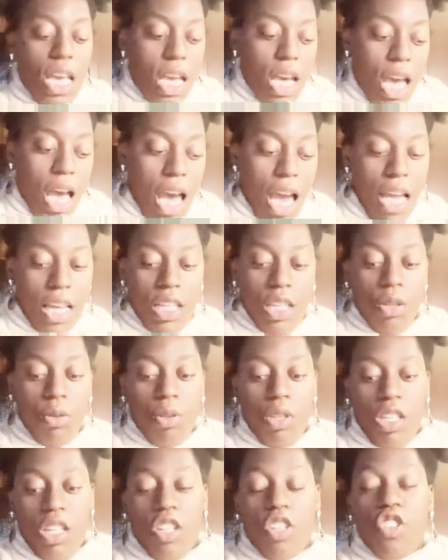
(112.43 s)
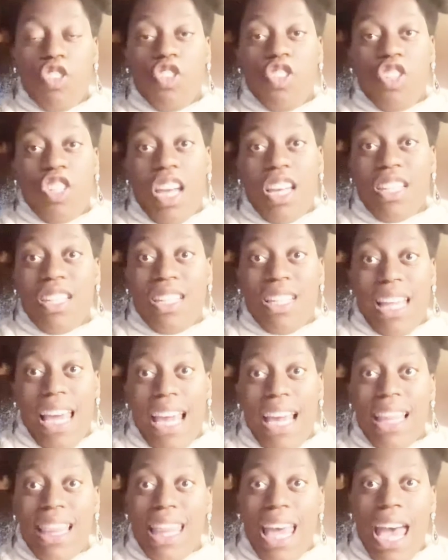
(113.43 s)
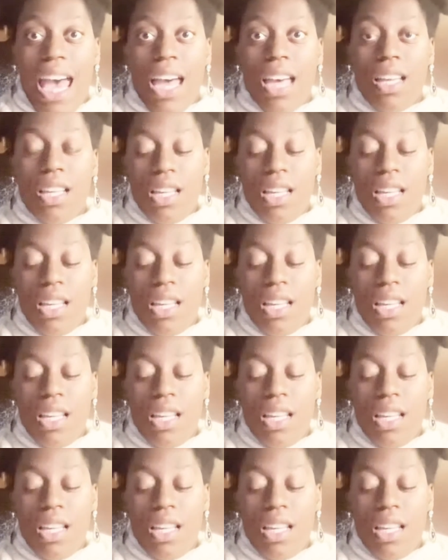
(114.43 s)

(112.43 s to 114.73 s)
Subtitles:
I use it just like that.